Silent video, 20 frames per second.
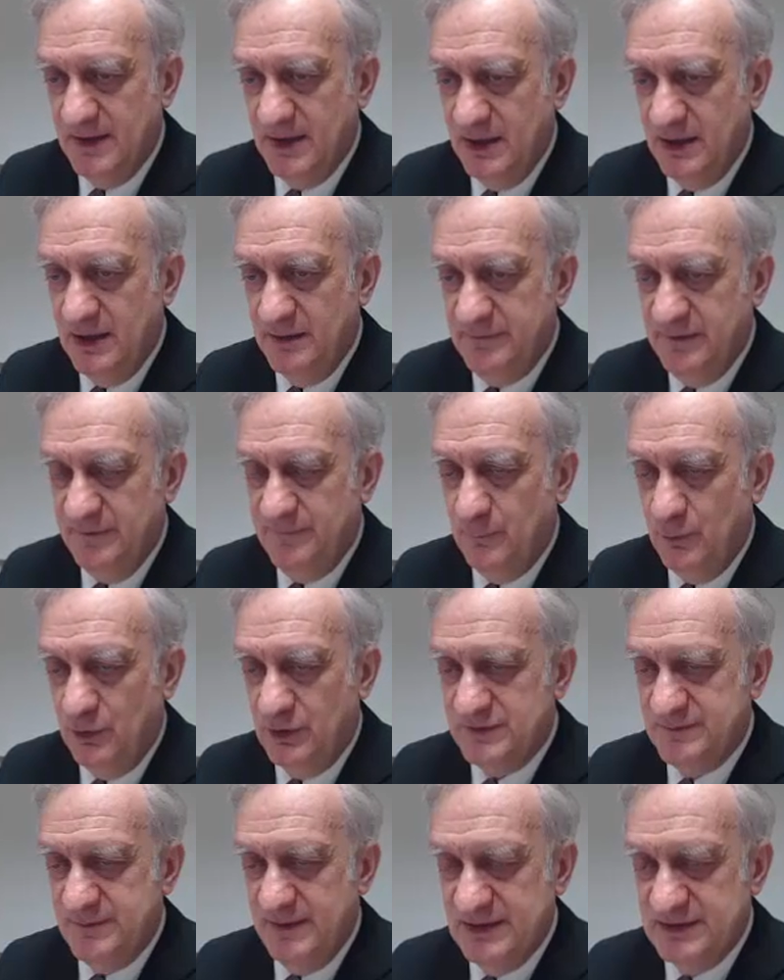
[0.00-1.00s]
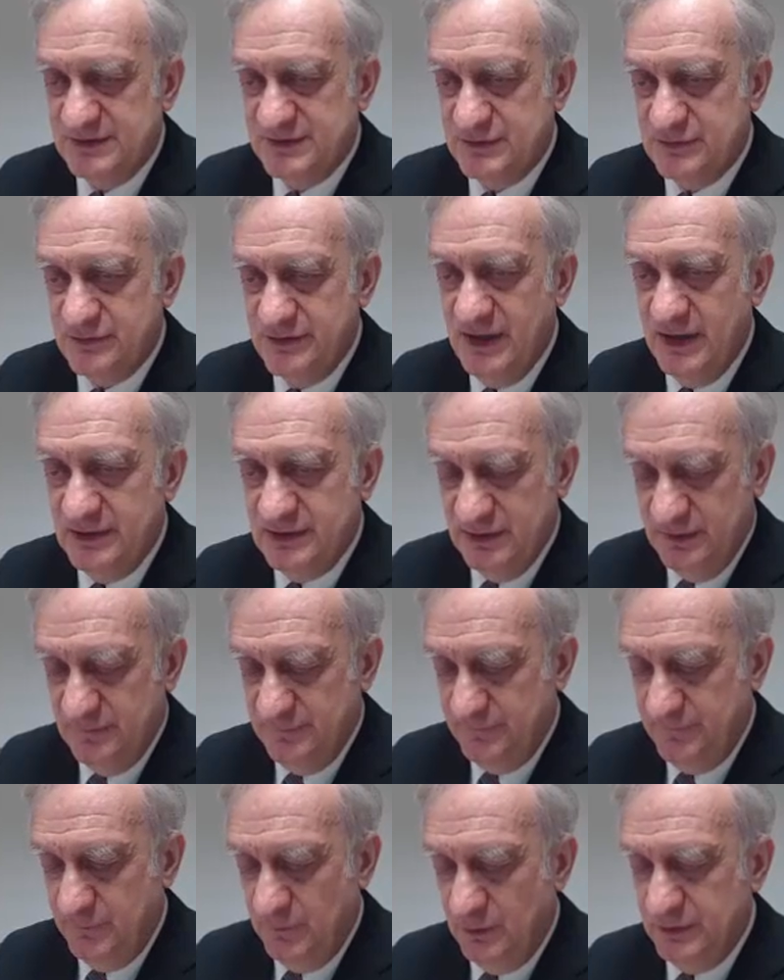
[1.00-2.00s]
with more than
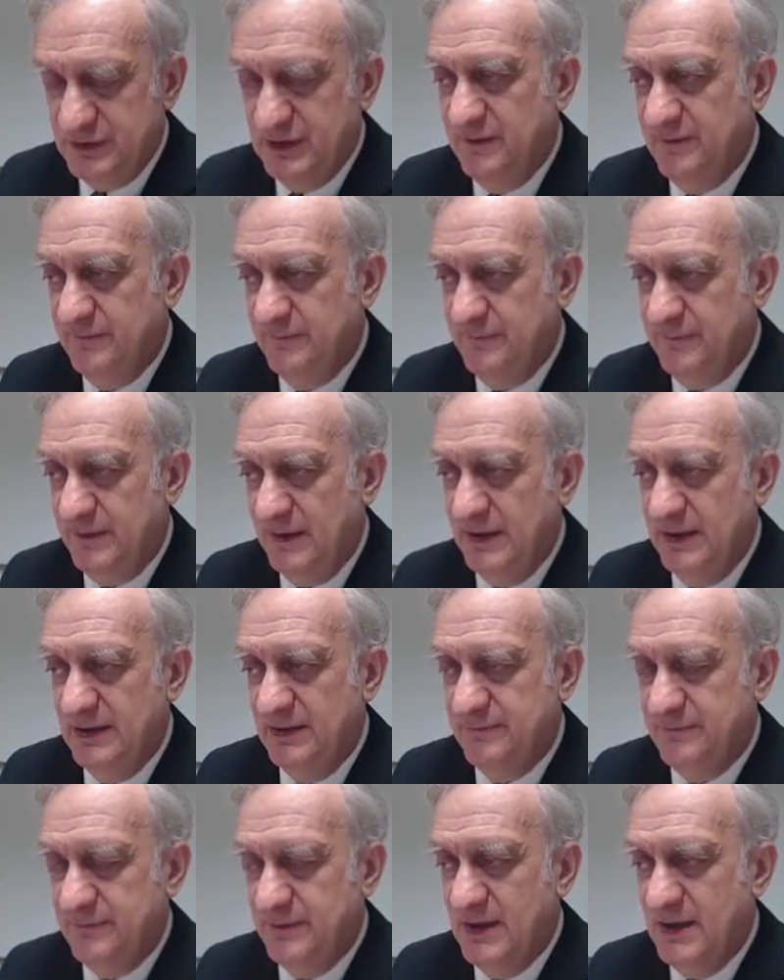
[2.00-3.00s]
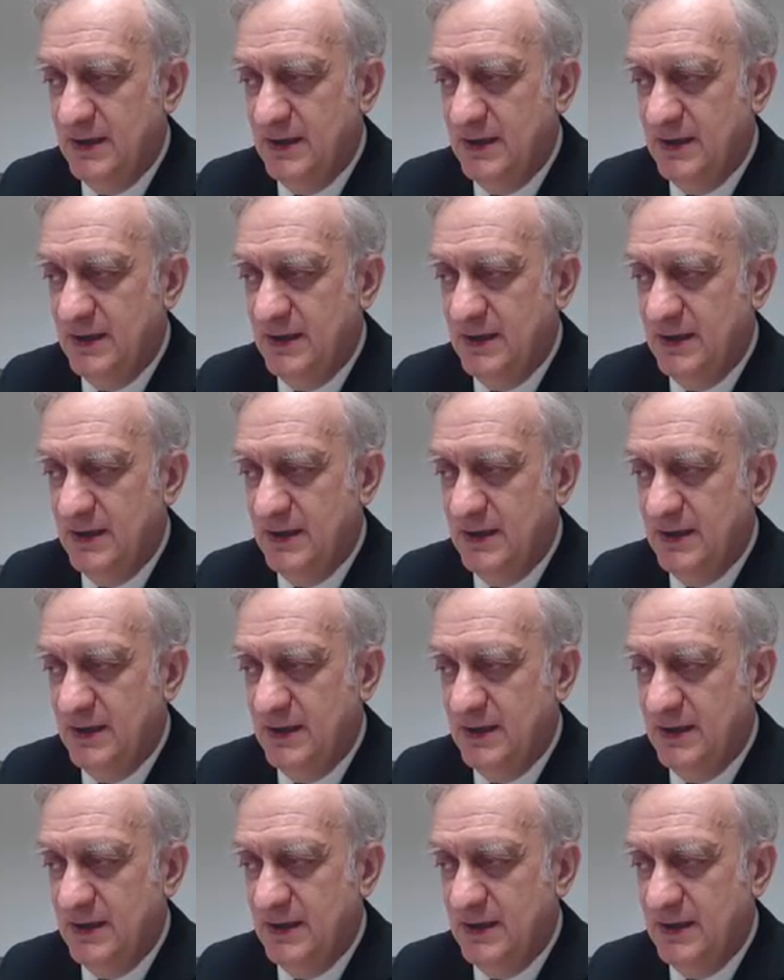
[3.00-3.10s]
345